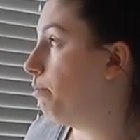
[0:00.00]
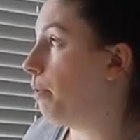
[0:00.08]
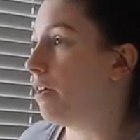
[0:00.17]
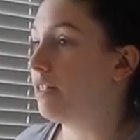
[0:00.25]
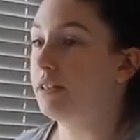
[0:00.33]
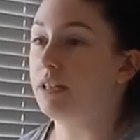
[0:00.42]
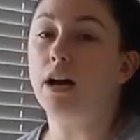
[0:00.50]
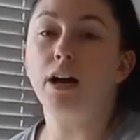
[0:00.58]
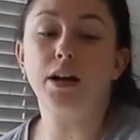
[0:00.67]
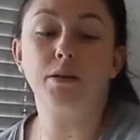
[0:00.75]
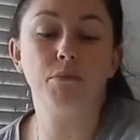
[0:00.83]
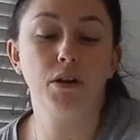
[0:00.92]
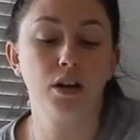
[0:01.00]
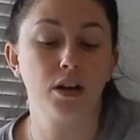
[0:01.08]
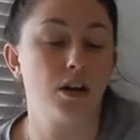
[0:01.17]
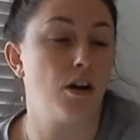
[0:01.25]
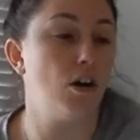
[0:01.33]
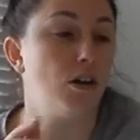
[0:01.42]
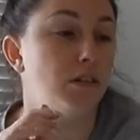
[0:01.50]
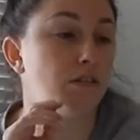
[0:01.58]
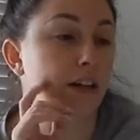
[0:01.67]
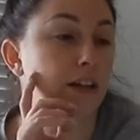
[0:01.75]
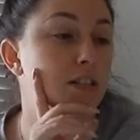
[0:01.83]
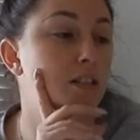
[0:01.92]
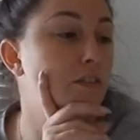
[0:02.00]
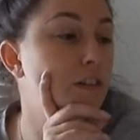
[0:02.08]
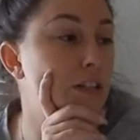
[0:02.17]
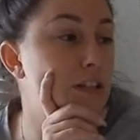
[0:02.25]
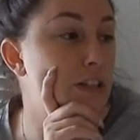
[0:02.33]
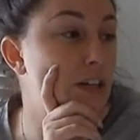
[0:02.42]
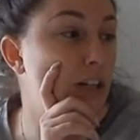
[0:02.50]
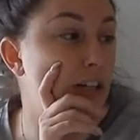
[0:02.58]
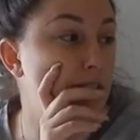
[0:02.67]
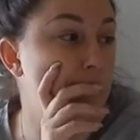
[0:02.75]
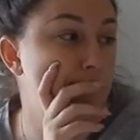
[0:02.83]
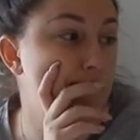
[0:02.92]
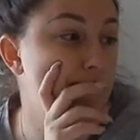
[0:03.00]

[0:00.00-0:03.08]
by the time all of that stuff gets done,